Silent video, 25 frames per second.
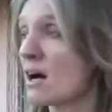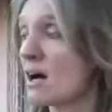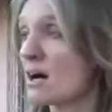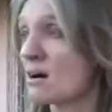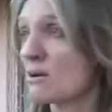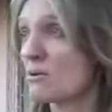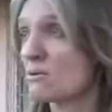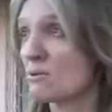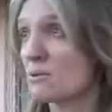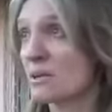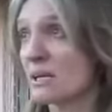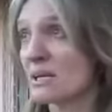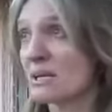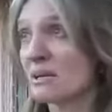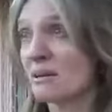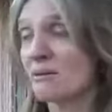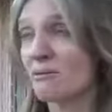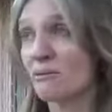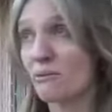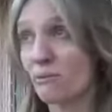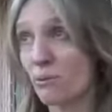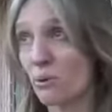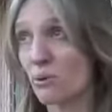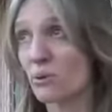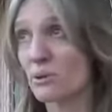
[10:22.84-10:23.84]
I really
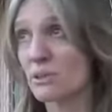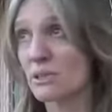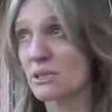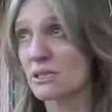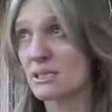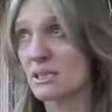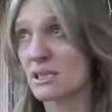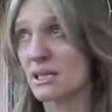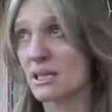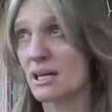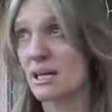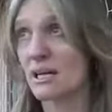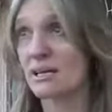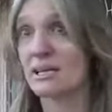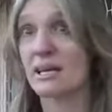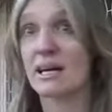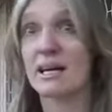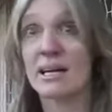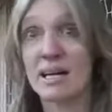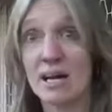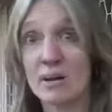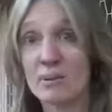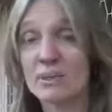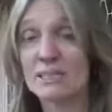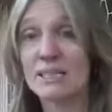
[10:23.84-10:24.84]
fought.
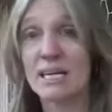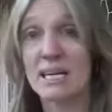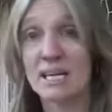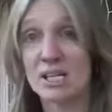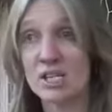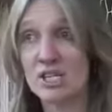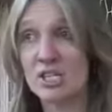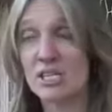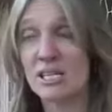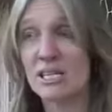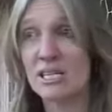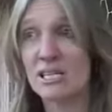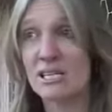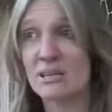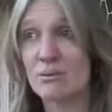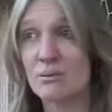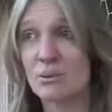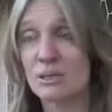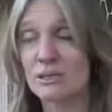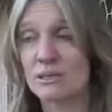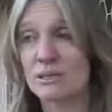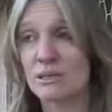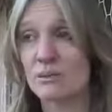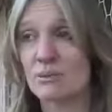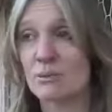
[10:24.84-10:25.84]
And I was actually,
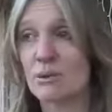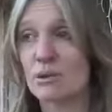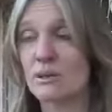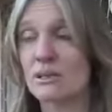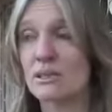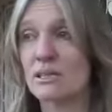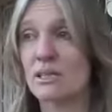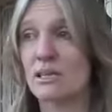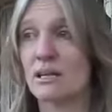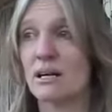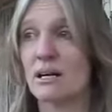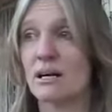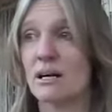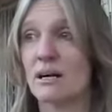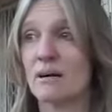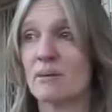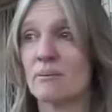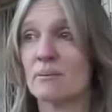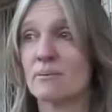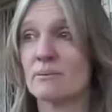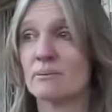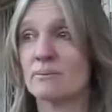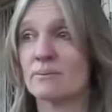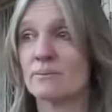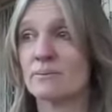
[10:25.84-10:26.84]
what's the word?
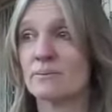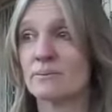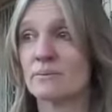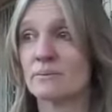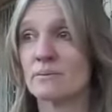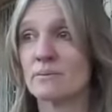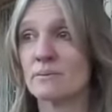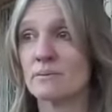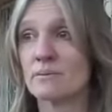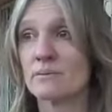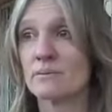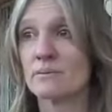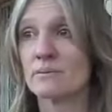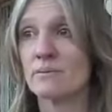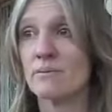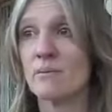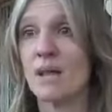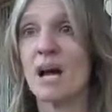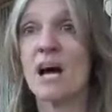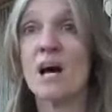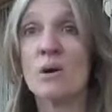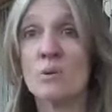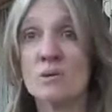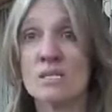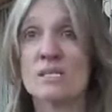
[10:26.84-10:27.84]

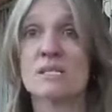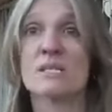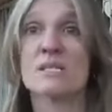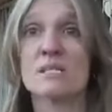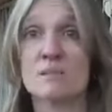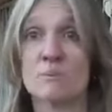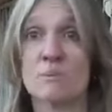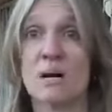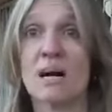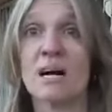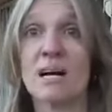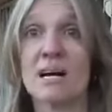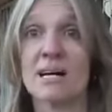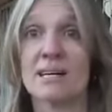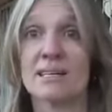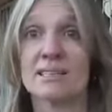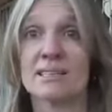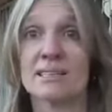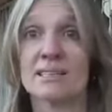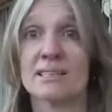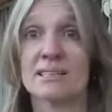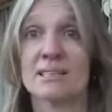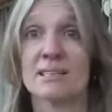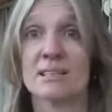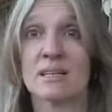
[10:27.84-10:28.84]
I was
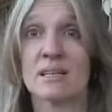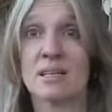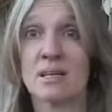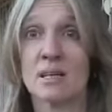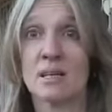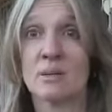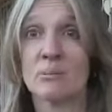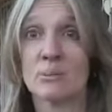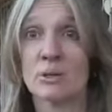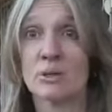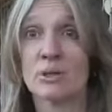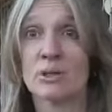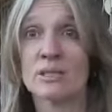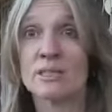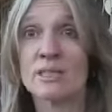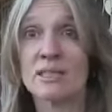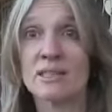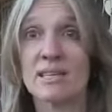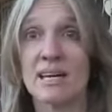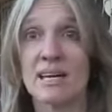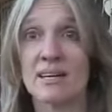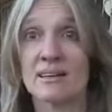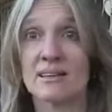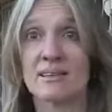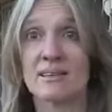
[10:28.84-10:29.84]
despised because
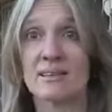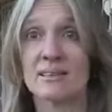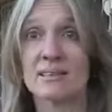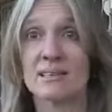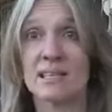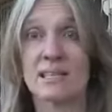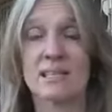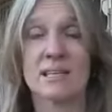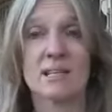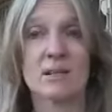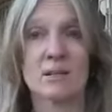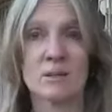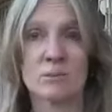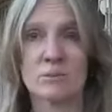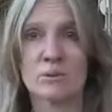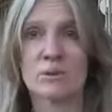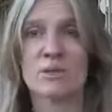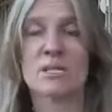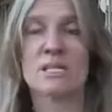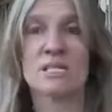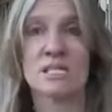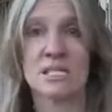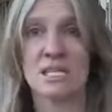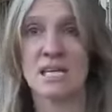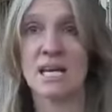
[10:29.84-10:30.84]
of that. The settler
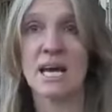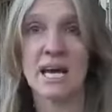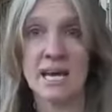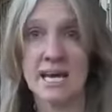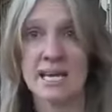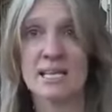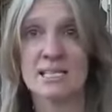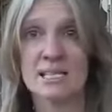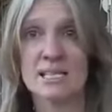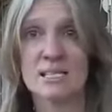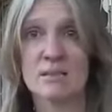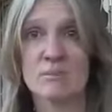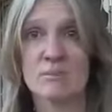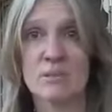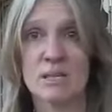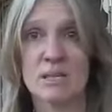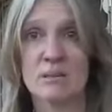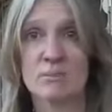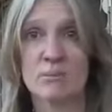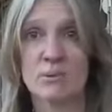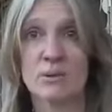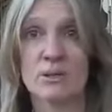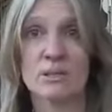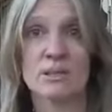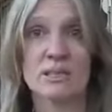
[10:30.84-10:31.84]
community hated
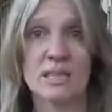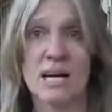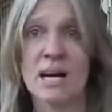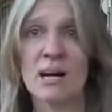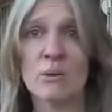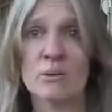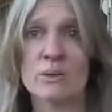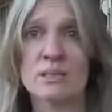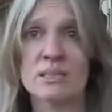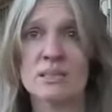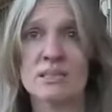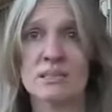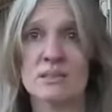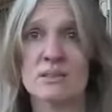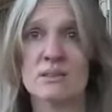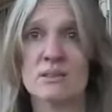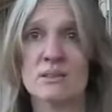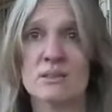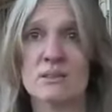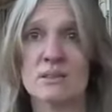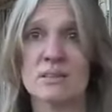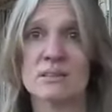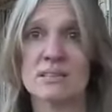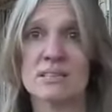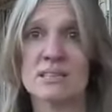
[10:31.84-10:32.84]
me because I was
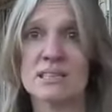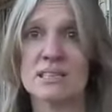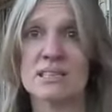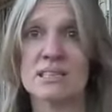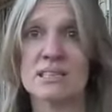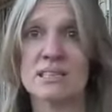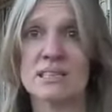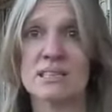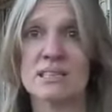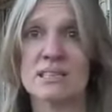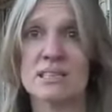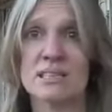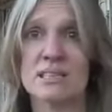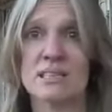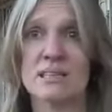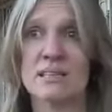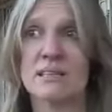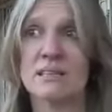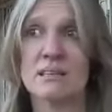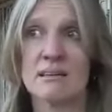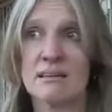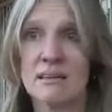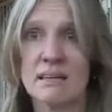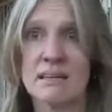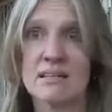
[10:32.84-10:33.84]
considered
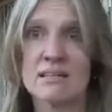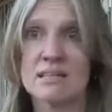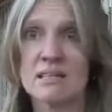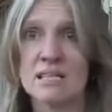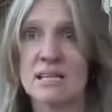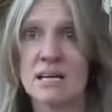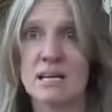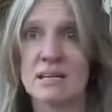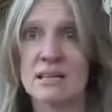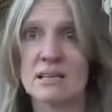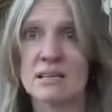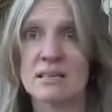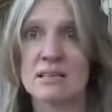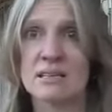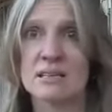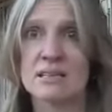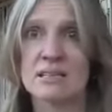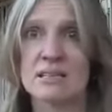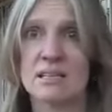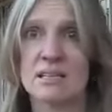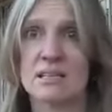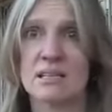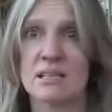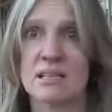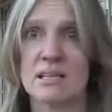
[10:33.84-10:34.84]

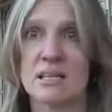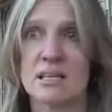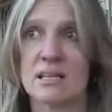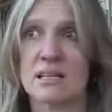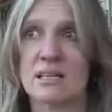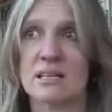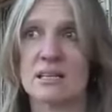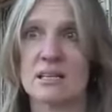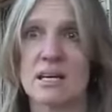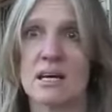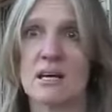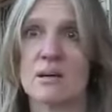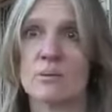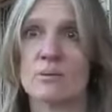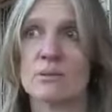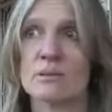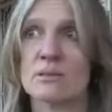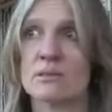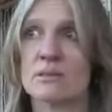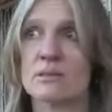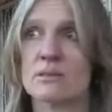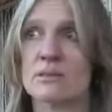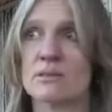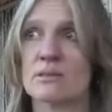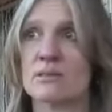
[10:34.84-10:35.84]
antagonistic, and I
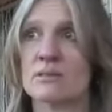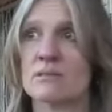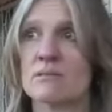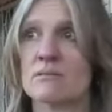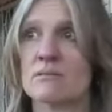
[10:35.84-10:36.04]
was